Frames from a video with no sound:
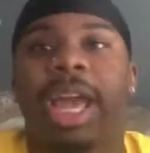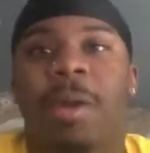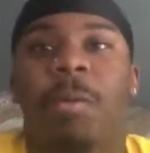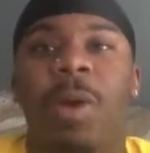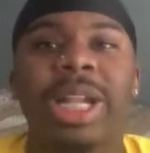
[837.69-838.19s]

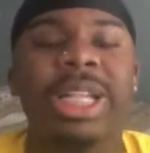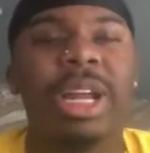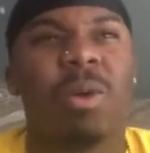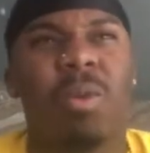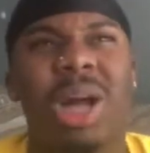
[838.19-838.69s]
And one
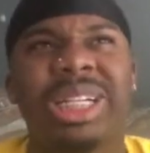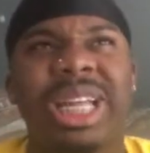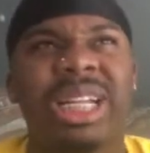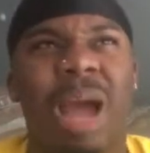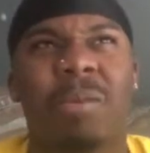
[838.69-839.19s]

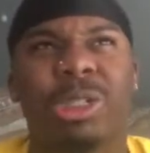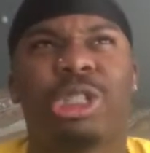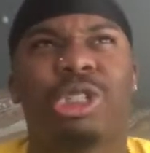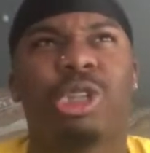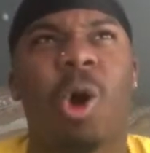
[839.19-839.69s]
thing that was
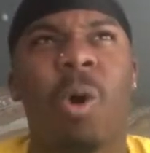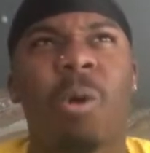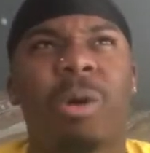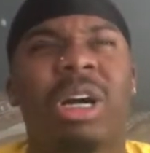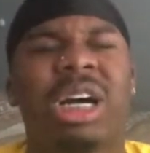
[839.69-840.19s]

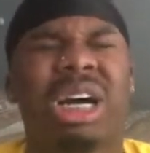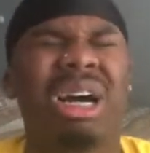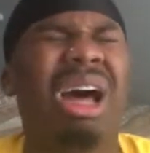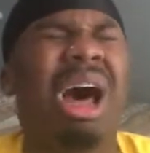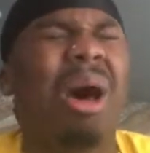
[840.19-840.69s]
so,
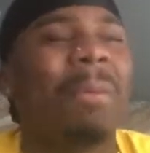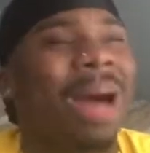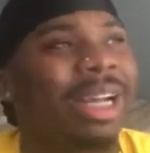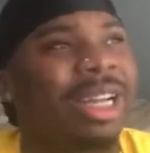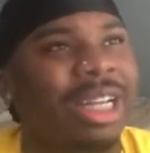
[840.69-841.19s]
oh
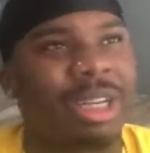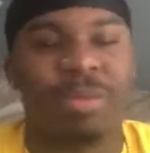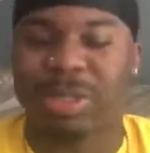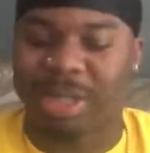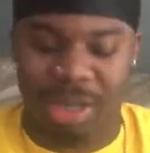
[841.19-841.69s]
my gosh, it
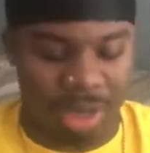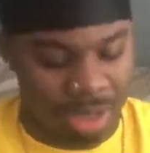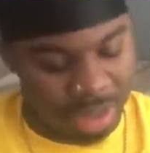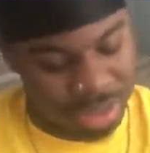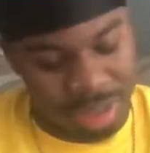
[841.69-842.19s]
was, oh,